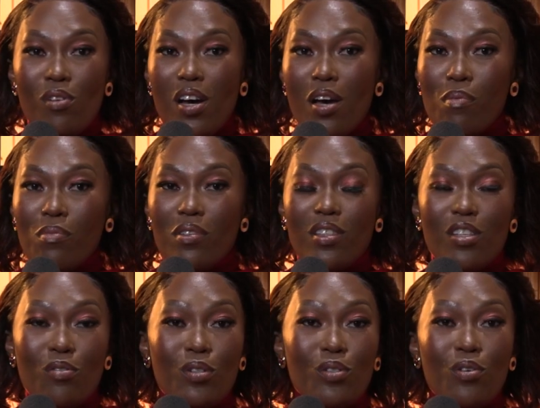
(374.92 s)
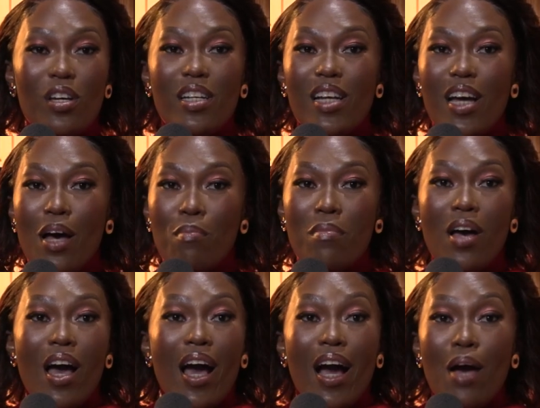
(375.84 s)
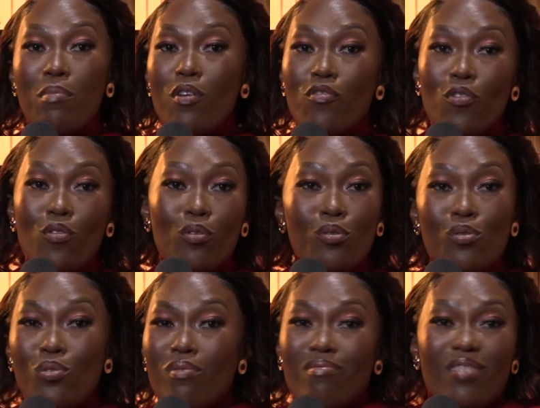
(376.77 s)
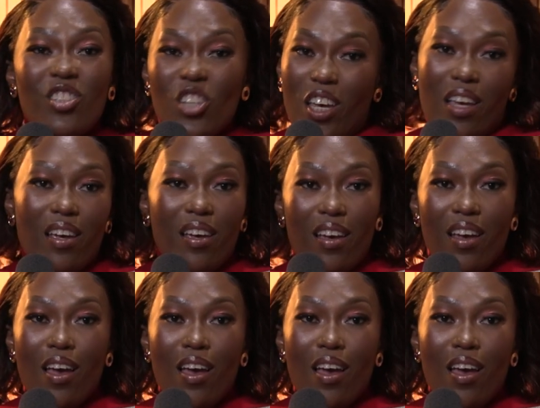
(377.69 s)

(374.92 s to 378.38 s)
no income coming from J.